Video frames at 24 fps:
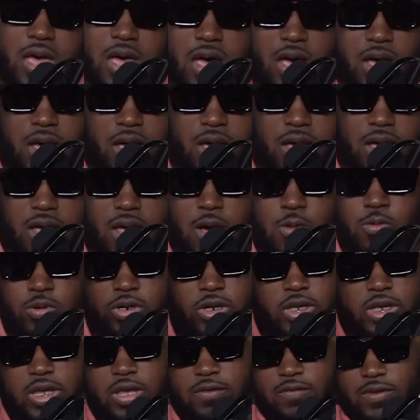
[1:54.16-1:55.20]
I want
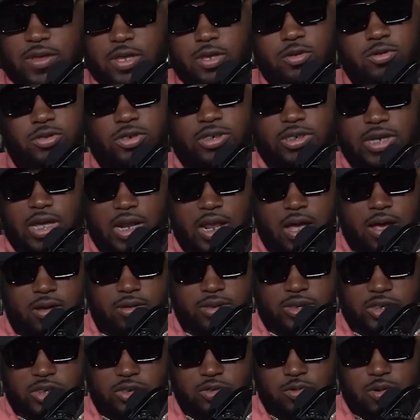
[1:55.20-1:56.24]
to give a huge
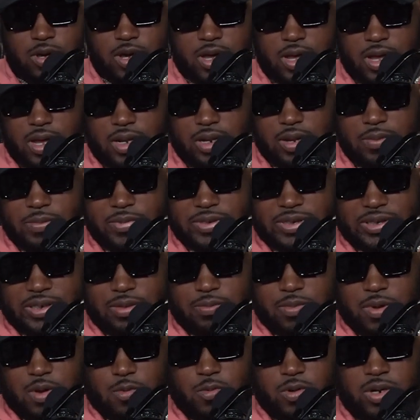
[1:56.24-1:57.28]
shout-out to, let me see,
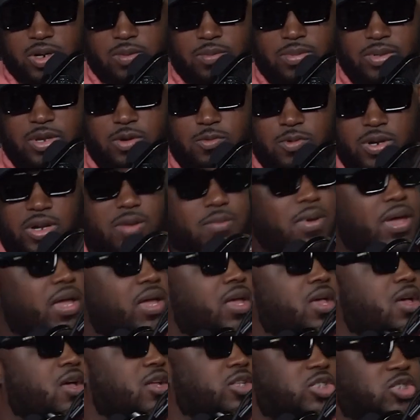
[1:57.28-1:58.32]
the running back,
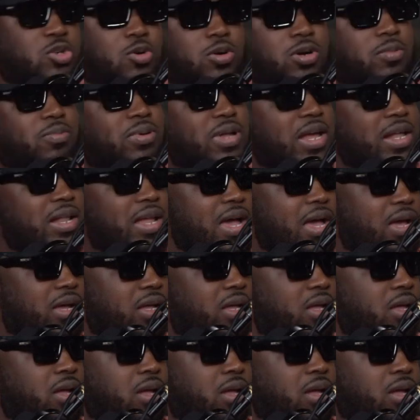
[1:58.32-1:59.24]
Tory Blaylock.